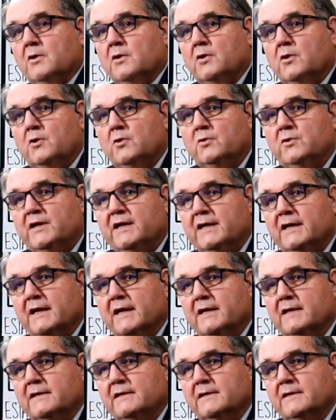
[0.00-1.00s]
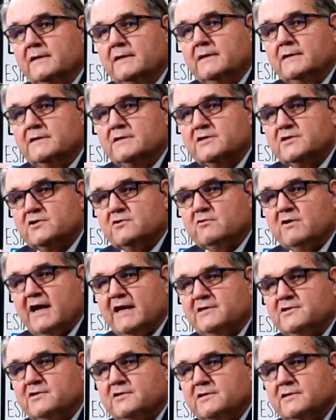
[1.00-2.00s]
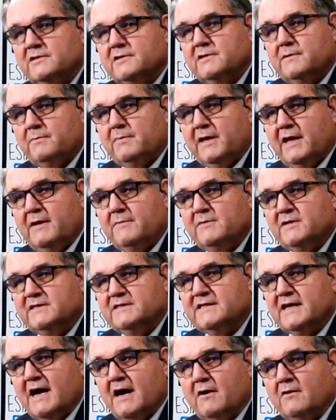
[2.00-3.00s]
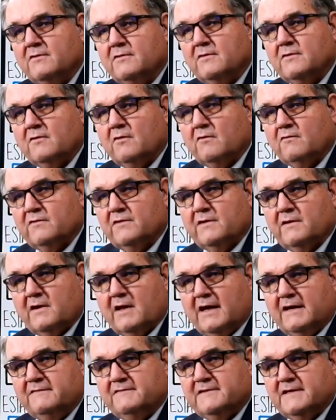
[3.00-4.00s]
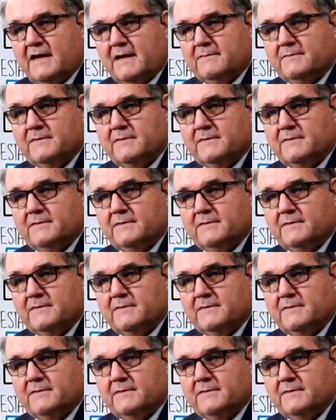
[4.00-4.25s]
who can stretch the payments out over their lifetime.